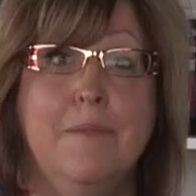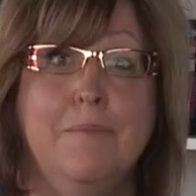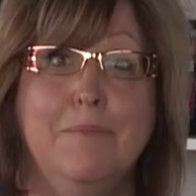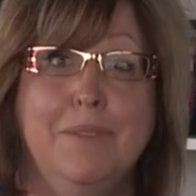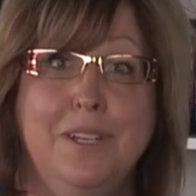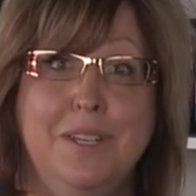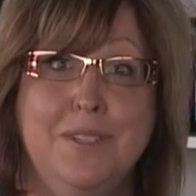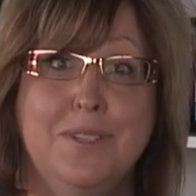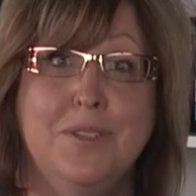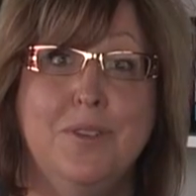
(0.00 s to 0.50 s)

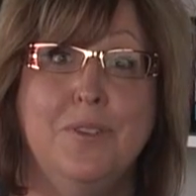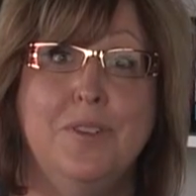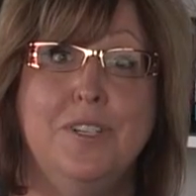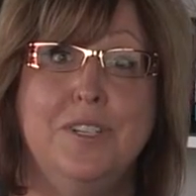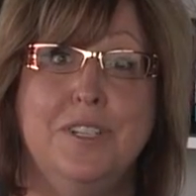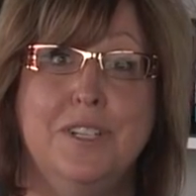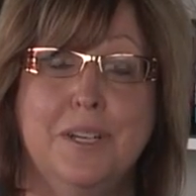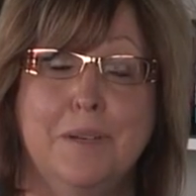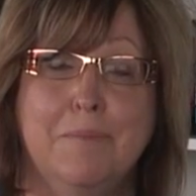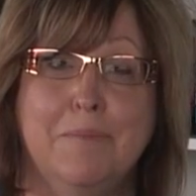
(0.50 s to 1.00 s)
please go to
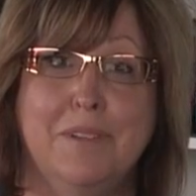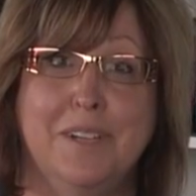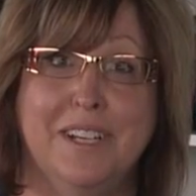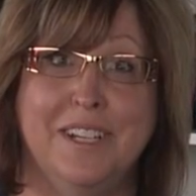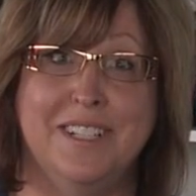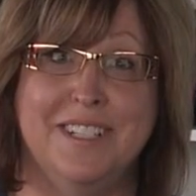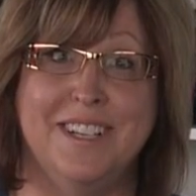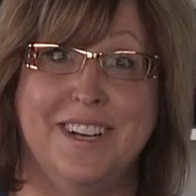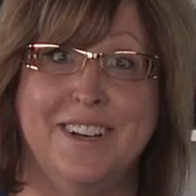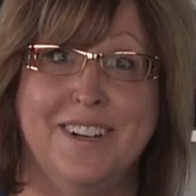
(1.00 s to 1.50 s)

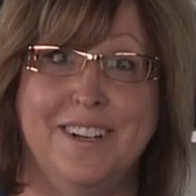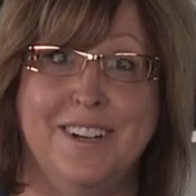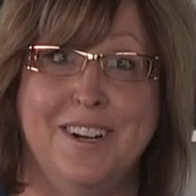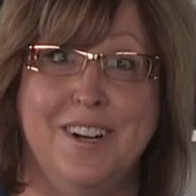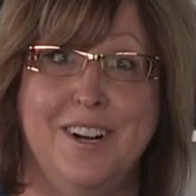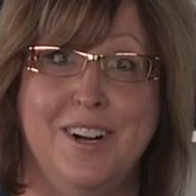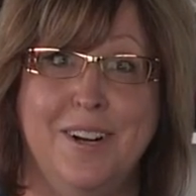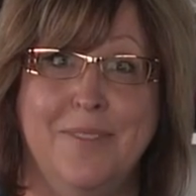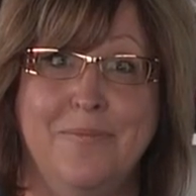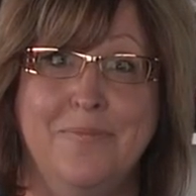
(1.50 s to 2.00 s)

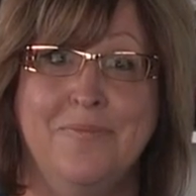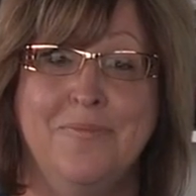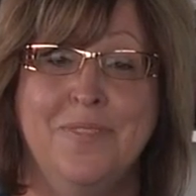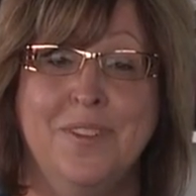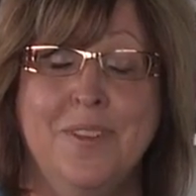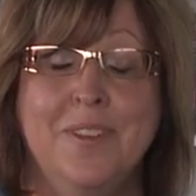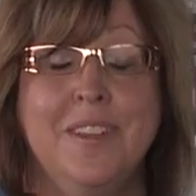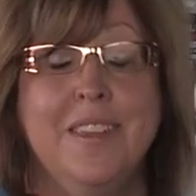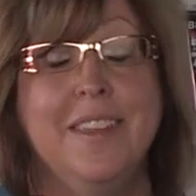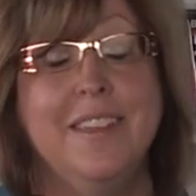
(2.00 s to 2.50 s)
dickblick.com.
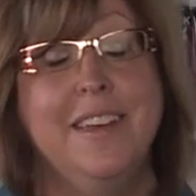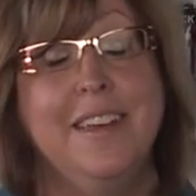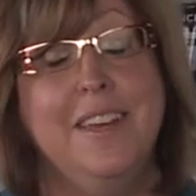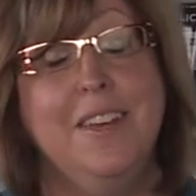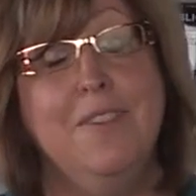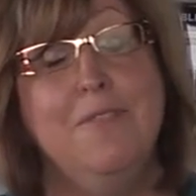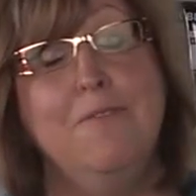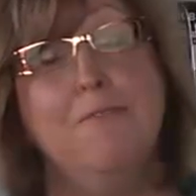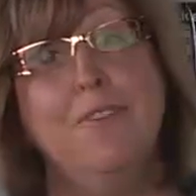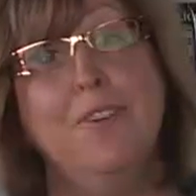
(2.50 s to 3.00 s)

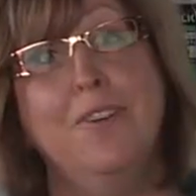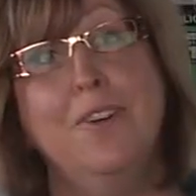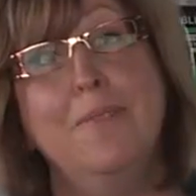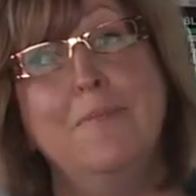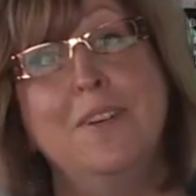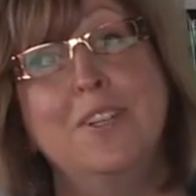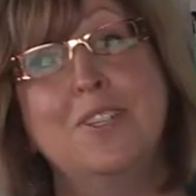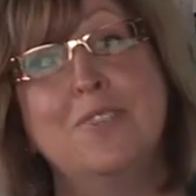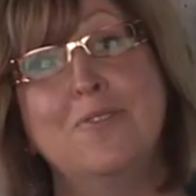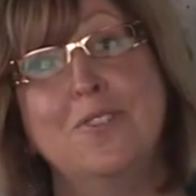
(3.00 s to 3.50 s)
Thank you very
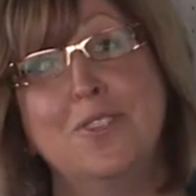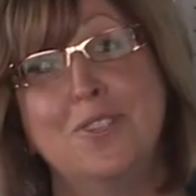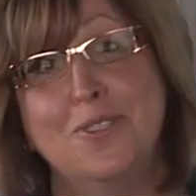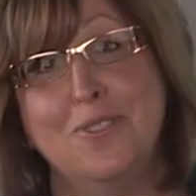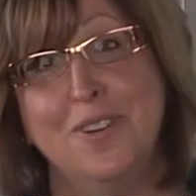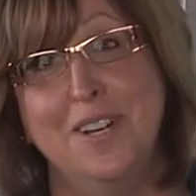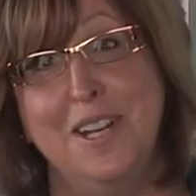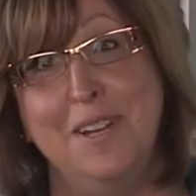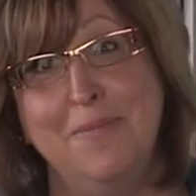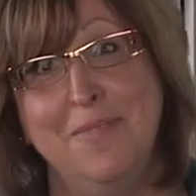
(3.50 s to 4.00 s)
much for
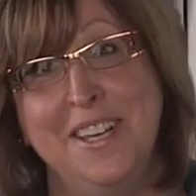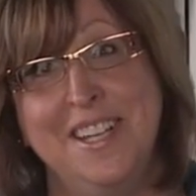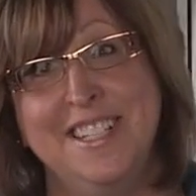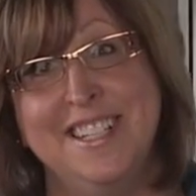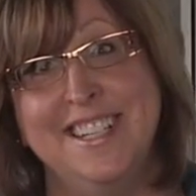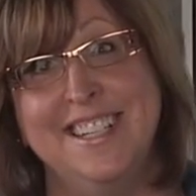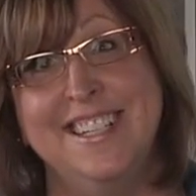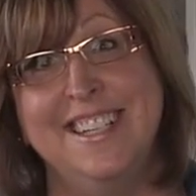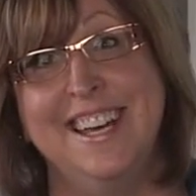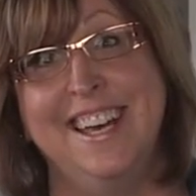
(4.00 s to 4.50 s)
joining me
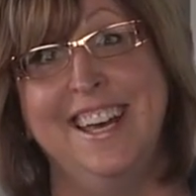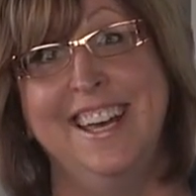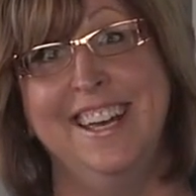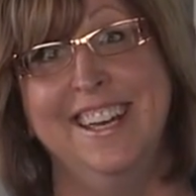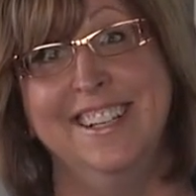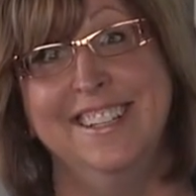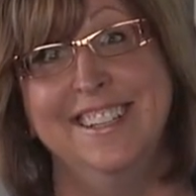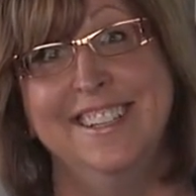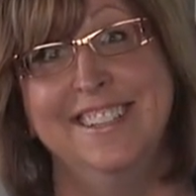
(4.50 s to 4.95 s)
today.